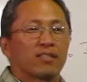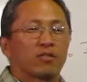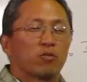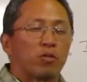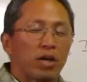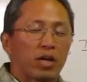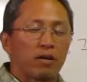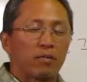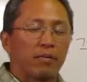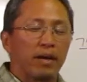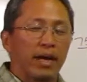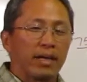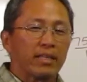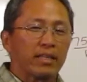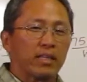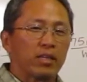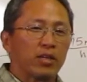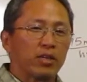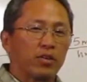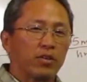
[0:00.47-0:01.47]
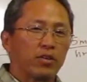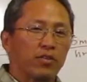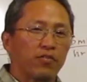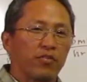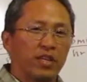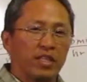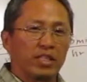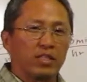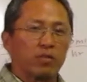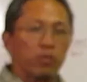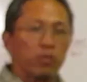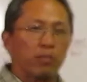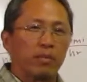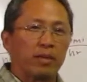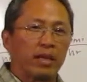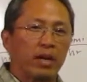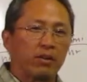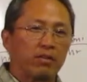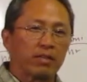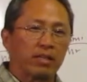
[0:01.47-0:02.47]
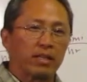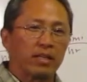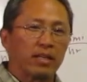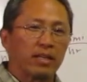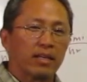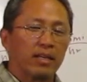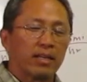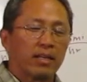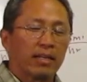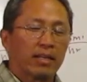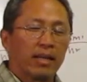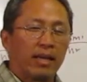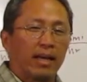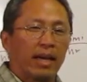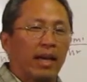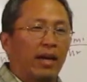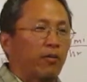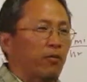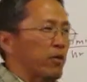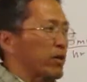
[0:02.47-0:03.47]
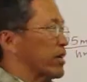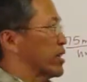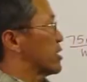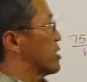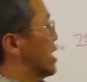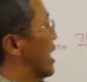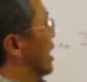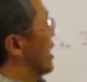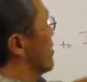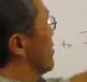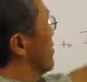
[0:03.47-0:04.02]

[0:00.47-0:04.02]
Welcome back to Physics with Miyoshi, and we're going to talk